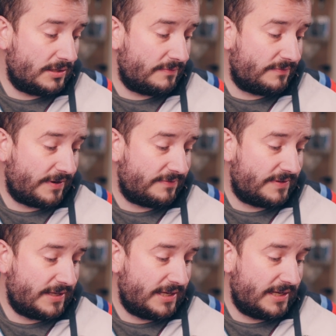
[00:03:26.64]

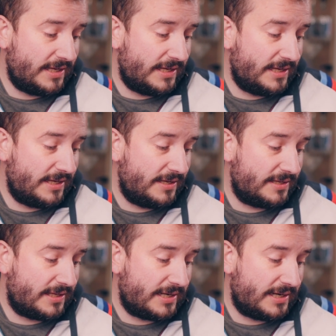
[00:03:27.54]
50
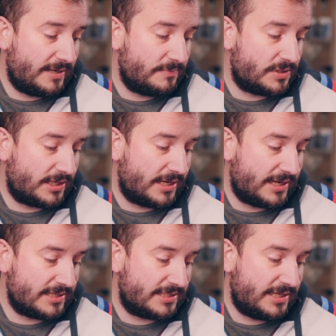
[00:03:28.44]
grams of
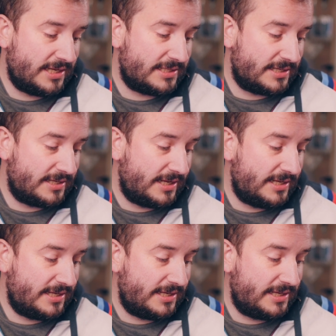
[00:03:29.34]
Cascade at
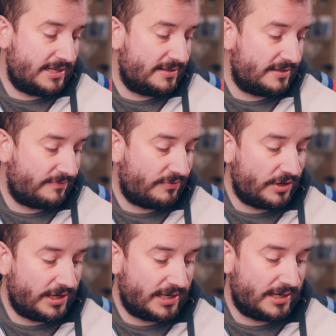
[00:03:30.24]
90,
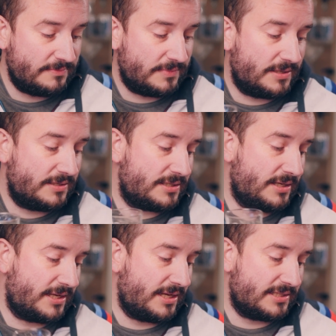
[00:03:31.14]
40 grams
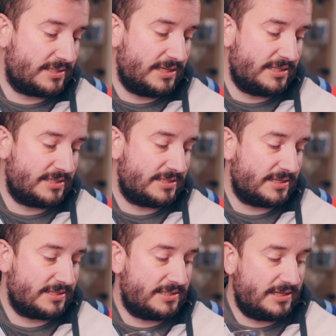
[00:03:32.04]
of Cascade at
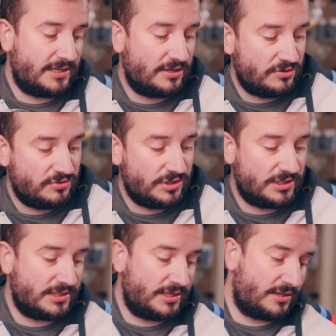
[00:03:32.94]
60,
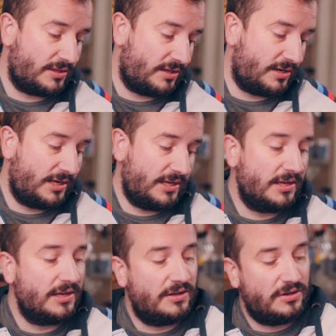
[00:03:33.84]
100 at 30,
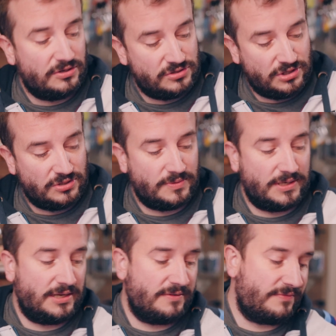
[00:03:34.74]

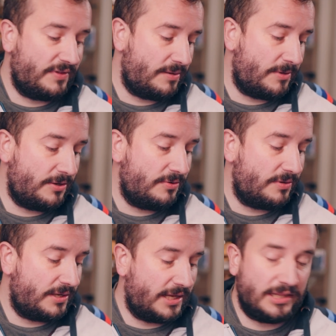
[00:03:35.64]
120 at Flame Out,
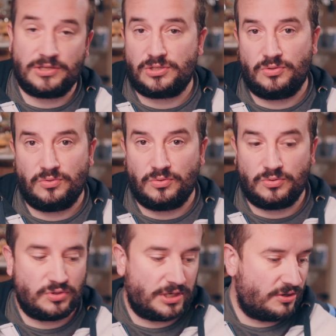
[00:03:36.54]
and there's no
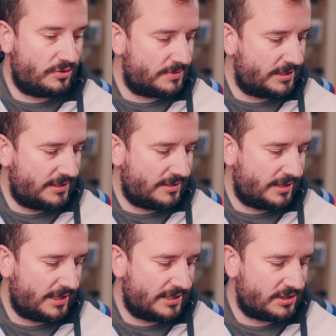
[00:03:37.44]
dry hops or anything like
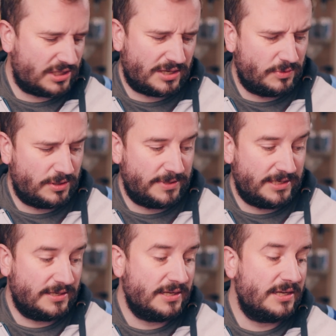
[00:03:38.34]
that, so that would have been